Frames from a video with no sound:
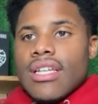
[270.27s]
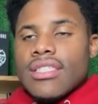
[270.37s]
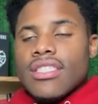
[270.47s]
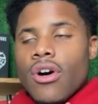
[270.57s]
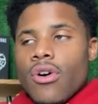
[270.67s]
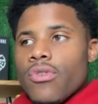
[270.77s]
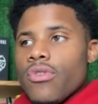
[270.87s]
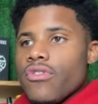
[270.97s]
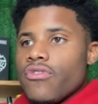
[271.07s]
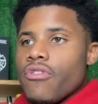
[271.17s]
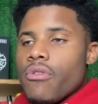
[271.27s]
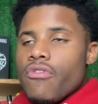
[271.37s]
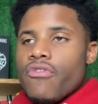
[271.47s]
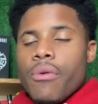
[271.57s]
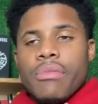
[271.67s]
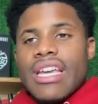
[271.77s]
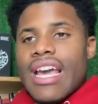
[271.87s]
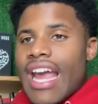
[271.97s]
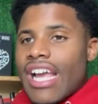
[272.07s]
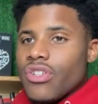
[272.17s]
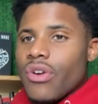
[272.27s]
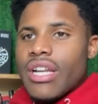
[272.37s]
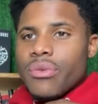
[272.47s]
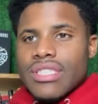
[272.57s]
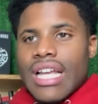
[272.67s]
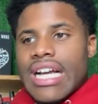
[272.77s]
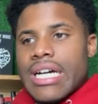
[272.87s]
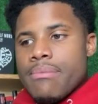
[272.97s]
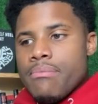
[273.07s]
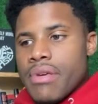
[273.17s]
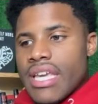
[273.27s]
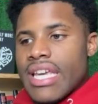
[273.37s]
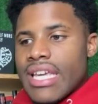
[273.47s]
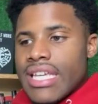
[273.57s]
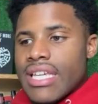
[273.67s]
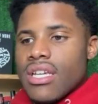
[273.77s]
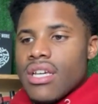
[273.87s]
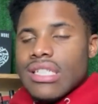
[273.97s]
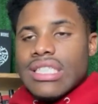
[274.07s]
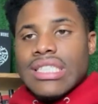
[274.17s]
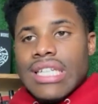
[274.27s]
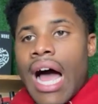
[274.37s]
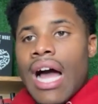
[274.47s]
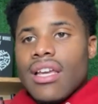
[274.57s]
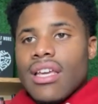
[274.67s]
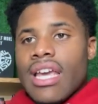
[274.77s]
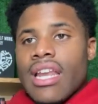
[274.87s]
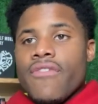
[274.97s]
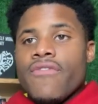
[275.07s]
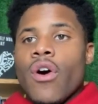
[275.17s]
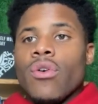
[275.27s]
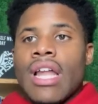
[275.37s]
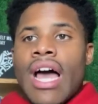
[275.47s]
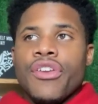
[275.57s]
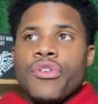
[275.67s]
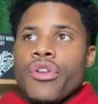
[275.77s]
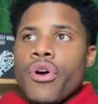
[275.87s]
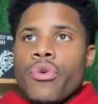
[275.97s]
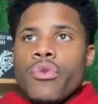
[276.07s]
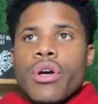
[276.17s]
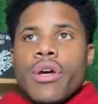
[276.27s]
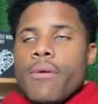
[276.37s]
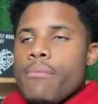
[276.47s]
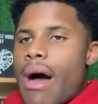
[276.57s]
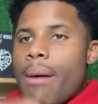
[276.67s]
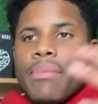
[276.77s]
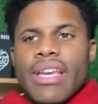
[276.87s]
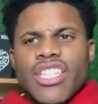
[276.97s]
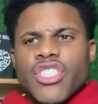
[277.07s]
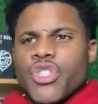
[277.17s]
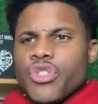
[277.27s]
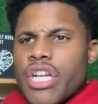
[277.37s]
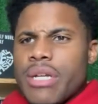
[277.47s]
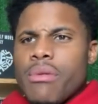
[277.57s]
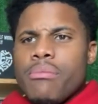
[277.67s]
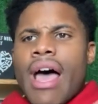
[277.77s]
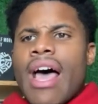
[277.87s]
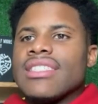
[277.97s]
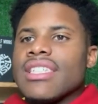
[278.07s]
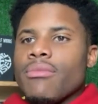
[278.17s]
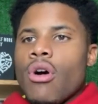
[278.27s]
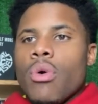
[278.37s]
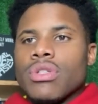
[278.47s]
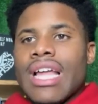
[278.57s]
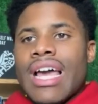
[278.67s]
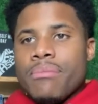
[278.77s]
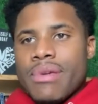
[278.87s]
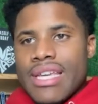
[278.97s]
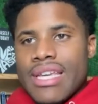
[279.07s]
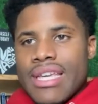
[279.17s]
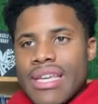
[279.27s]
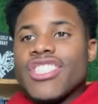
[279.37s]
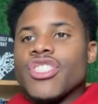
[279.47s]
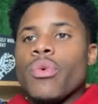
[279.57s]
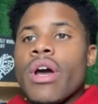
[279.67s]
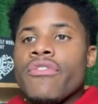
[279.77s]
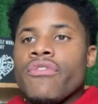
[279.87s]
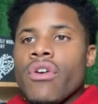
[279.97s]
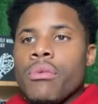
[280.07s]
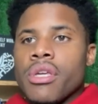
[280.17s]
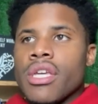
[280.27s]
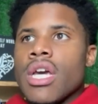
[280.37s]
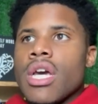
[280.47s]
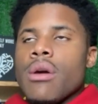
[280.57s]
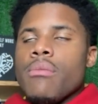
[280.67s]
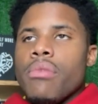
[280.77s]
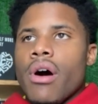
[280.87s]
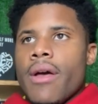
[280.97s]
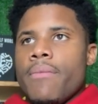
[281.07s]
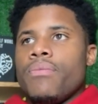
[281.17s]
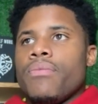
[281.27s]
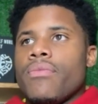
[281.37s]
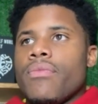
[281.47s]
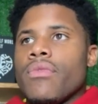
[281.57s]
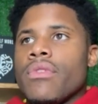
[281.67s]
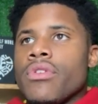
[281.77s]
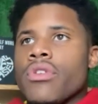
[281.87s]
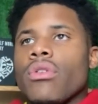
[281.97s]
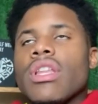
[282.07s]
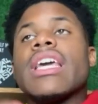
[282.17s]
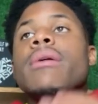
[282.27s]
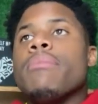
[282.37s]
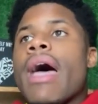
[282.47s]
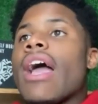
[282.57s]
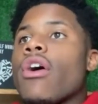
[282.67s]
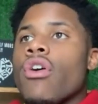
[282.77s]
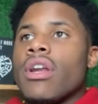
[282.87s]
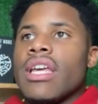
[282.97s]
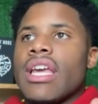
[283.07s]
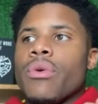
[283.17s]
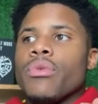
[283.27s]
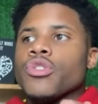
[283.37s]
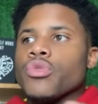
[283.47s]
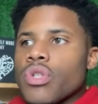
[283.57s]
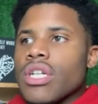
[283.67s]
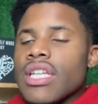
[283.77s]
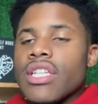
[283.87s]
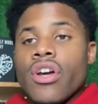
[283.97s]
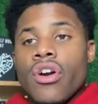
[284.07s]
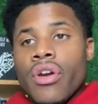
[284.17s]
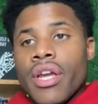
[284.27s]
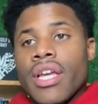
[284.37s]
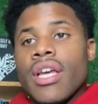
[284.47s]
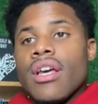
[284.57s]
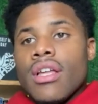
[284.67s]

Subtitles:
So for me in eighth grade, it was like a big shock, and it felt like my biggest dream of basketball was like being snatched away from me. But looking back on it, it was really during